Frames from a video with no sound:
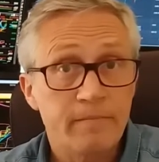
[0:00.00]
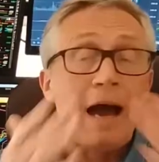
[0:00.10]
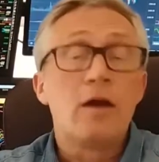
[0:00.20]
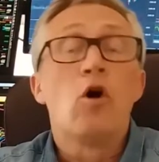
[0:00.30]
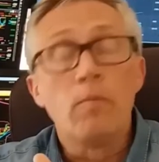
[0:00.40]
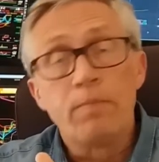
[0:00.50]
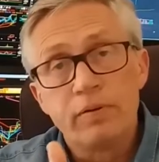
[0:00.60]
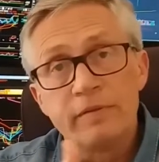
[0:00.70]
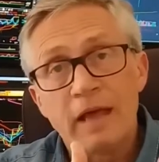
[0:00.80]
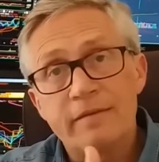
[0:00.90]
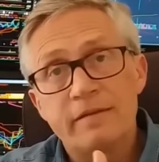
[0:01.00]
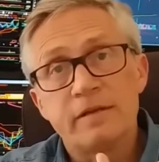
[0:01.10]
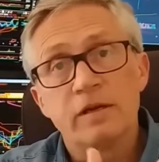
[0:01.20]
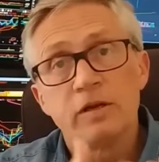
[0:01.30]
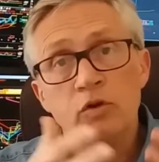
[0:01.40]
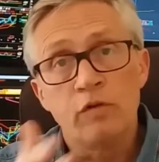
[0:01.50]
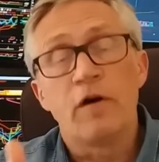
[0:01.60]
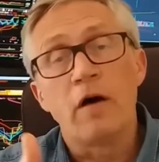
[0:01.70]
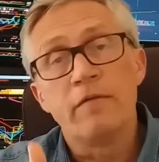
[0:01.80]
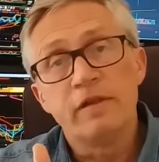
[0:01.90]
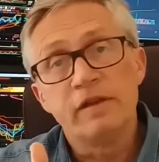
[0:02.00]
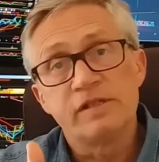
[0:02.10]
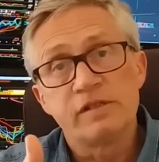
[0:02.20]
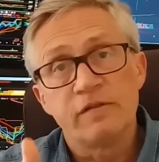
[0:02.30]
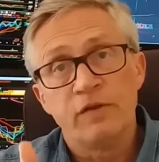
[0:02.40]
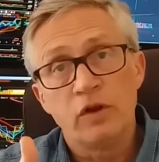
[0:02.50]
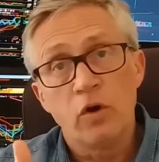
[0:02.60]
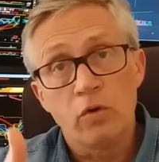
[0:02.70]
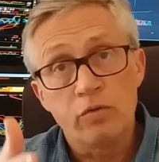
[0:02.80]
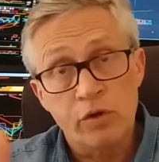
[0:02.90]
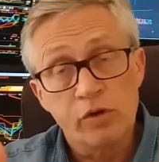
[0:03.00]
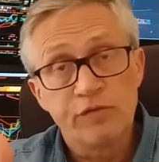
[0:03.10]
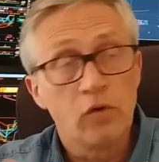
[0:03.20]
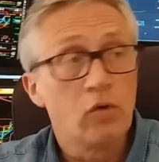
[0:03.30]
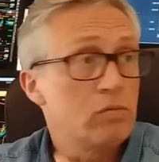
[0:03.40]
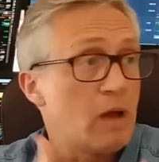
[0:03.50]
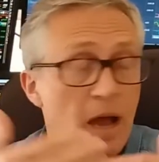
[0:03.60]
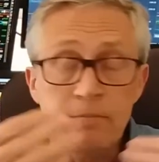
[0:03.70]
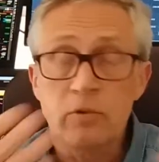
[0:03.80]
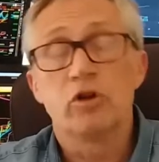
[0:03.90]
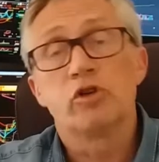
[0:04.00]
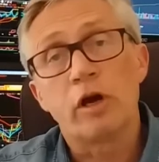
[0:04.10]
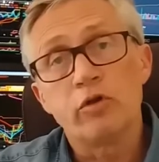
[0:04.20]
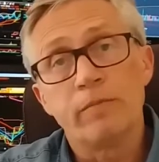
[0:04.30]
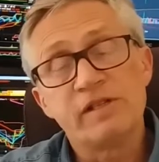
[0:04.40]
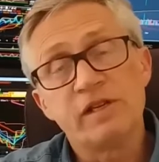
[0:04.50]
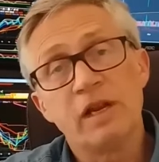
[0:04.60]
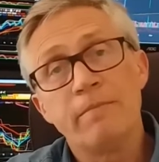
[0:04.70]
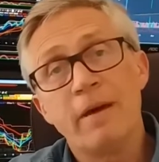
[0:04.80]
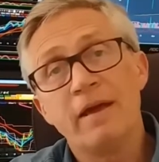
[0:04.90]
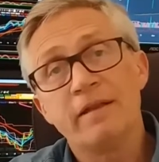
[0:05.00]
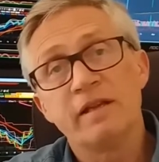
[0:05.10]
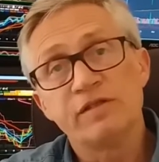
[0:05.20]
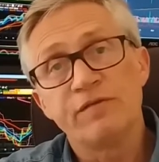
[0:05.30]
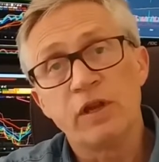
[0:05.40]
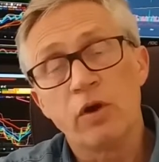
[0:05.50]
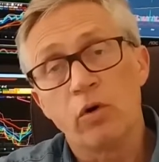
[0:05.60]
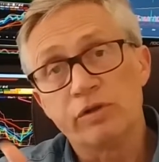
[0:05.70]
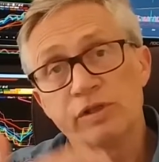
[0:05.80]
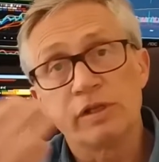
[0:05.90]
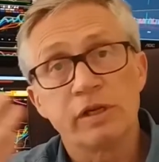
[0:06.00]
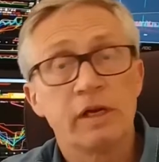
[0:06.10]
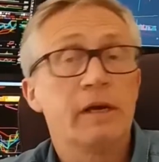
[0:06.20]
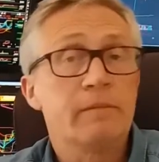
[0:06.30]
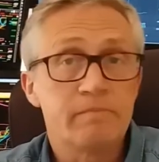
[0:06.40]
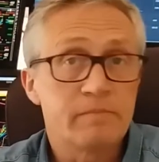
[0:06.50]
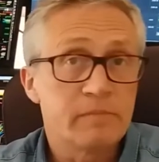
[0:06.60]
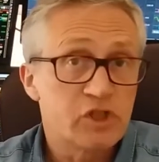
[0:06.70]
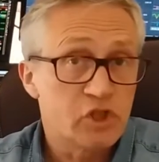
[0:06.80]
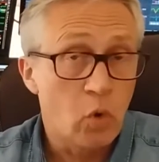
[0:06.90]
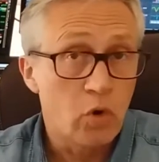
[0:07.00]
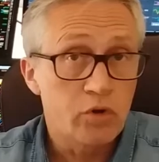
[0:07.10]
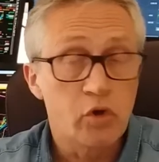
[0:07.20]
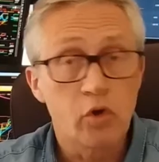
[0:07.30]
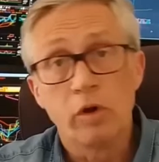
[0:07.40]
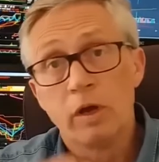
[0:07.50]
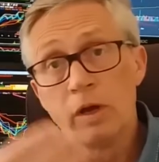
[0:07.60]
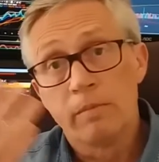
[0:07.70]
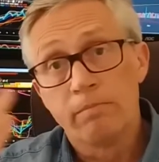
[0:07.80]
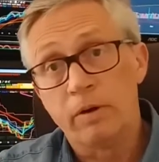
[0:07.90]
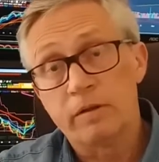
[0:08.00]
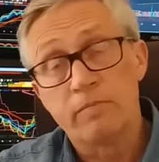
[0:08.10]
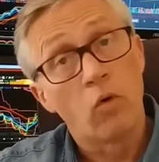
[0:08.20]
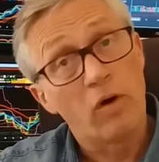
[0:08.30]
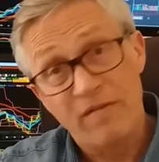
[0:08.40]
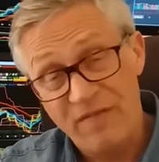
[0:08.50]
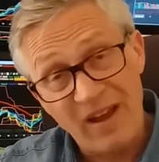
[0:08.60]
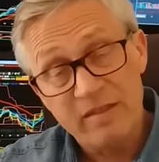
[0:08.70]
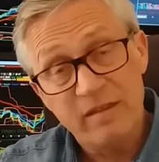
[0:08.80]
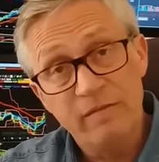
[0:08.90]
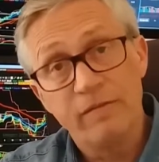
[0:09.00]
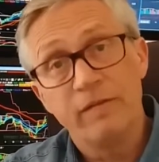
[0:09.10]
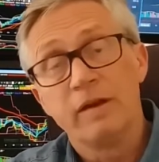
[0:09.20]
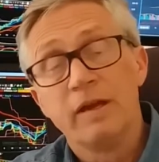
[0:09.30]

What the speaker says: I hope that you found this video useful. I'm going to try to basically make these videos shorter but more effective.